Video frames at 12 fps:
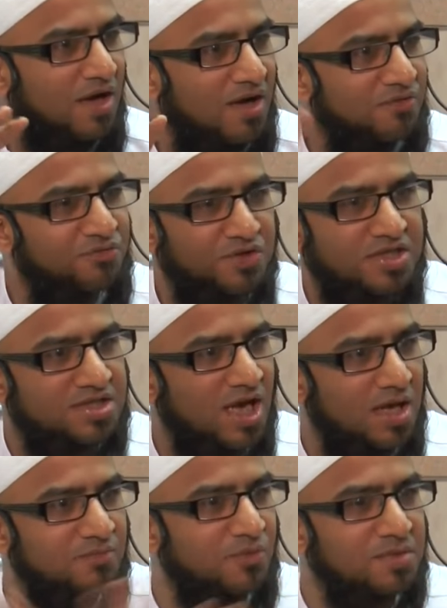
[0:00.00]
have free
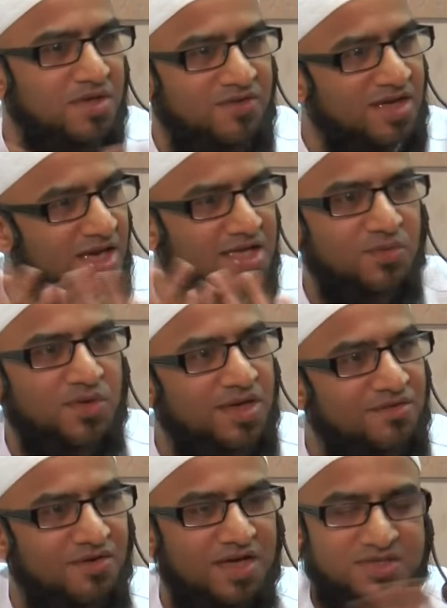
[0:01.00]
time from giving anyone
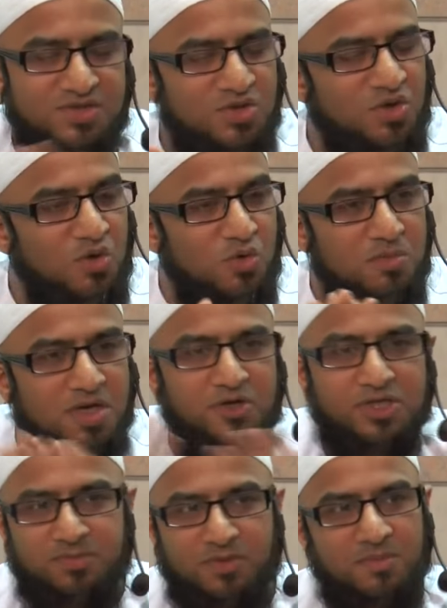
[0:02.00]
advice. No
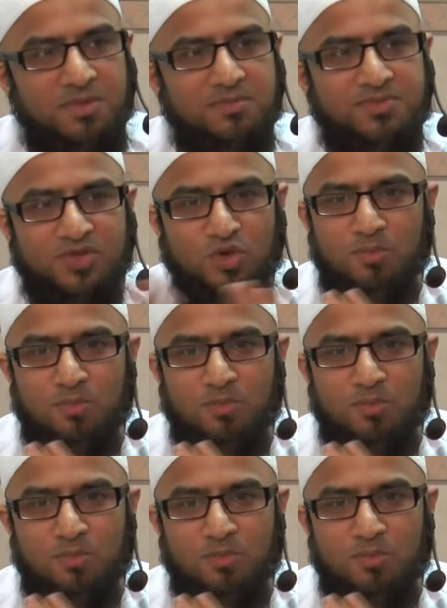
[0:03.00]
marriage problems,